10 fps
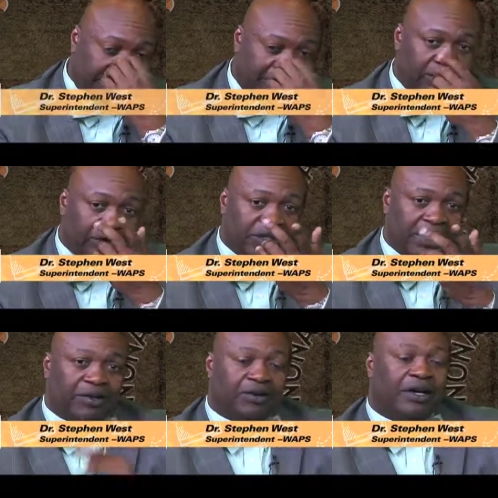we close
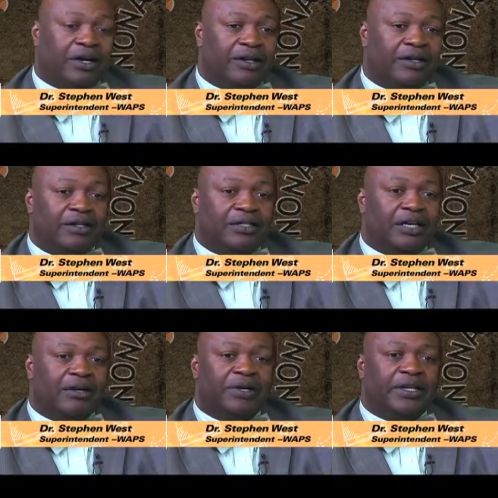out uh, this
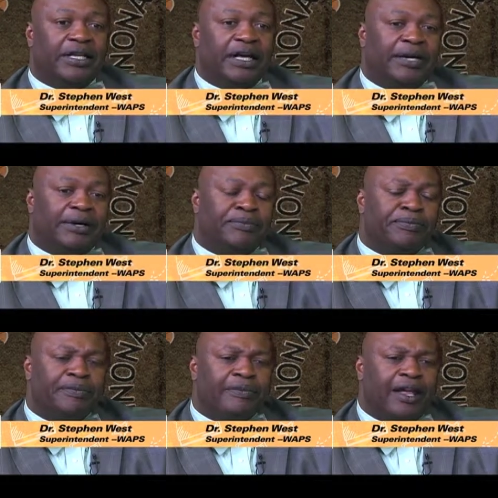segment, um,
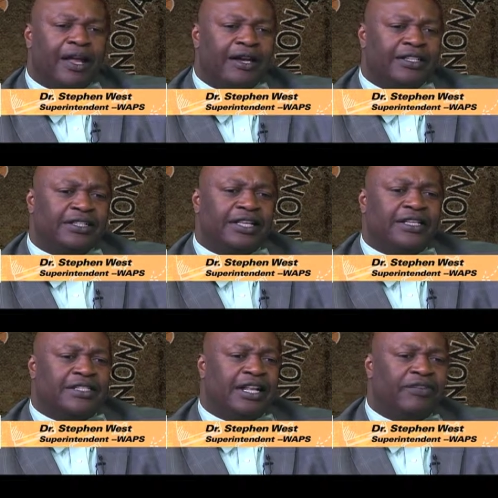I just
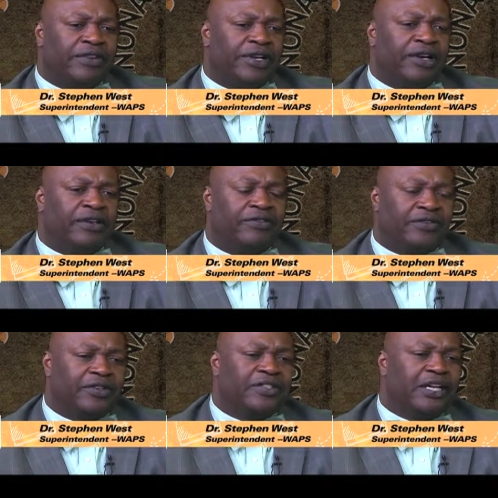had Stephanie on the
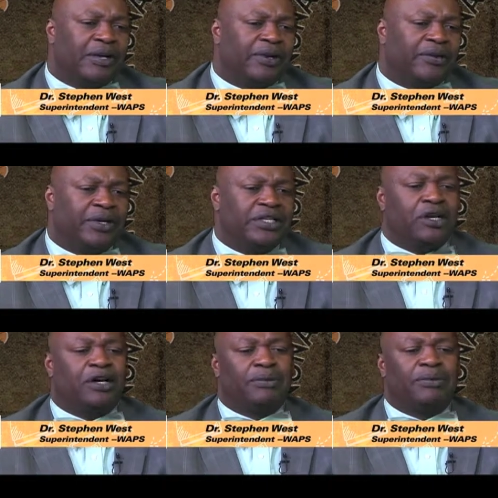first segment, and we
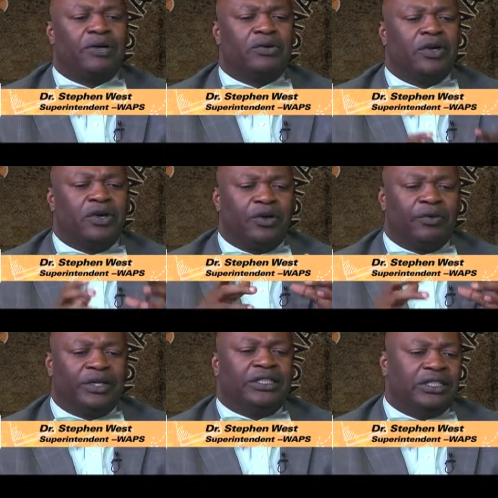talked about
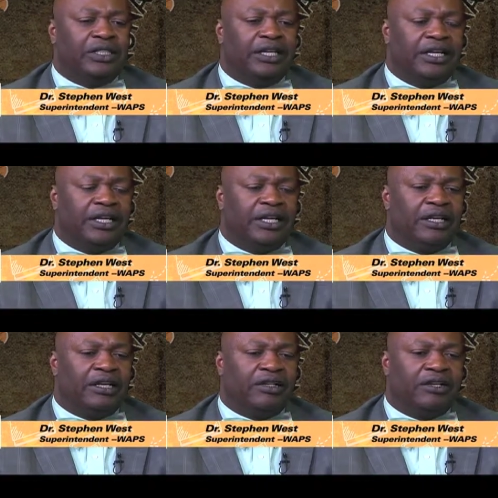reaching
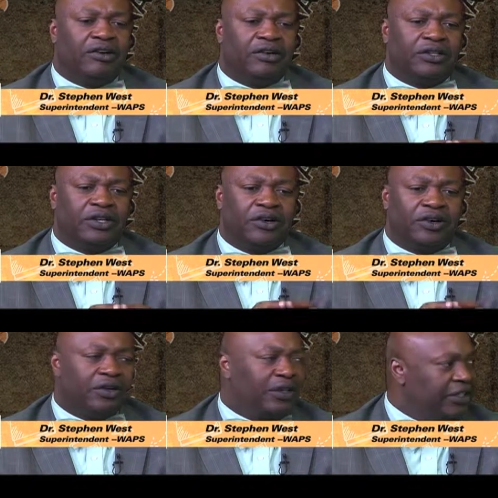the, the, the
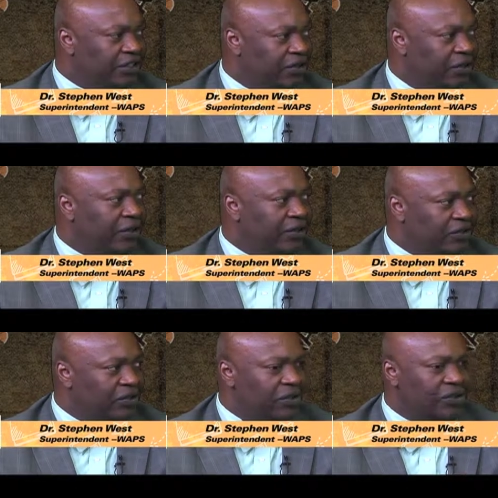earliest
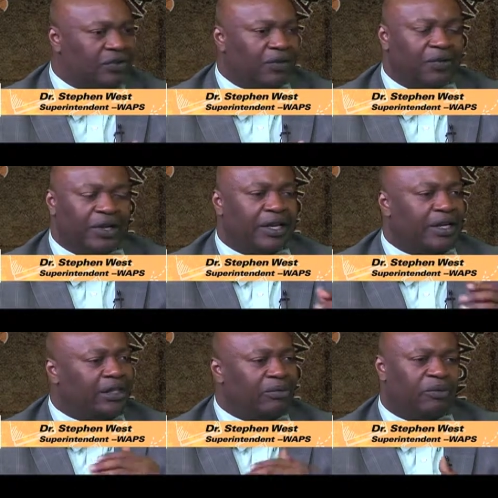learners so that we can
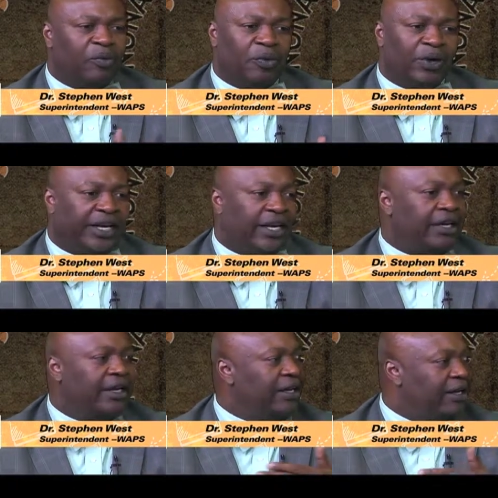get them
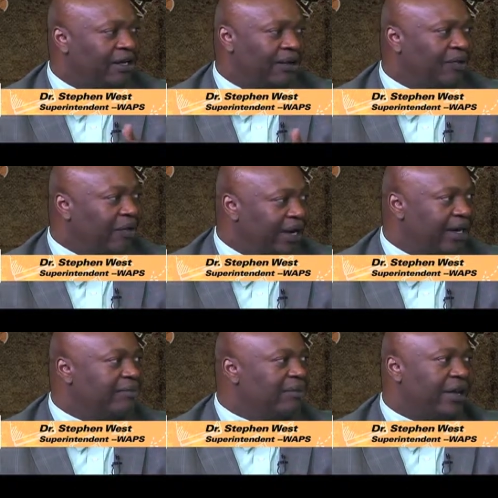reading and
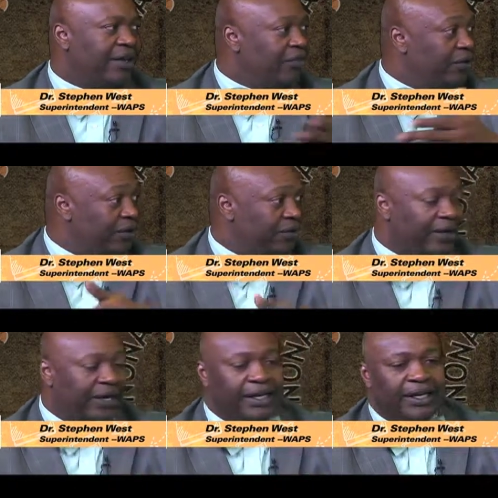writing by third
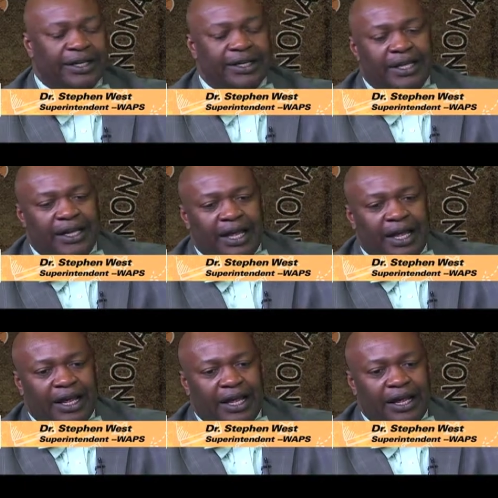grade.
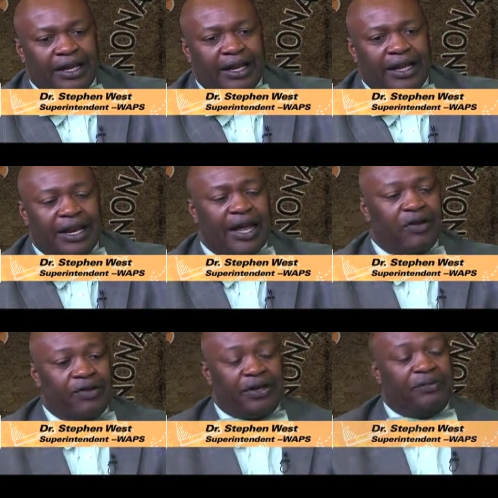And, and
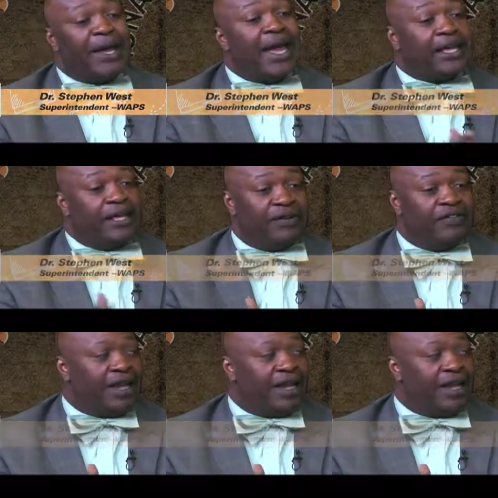now on the back end of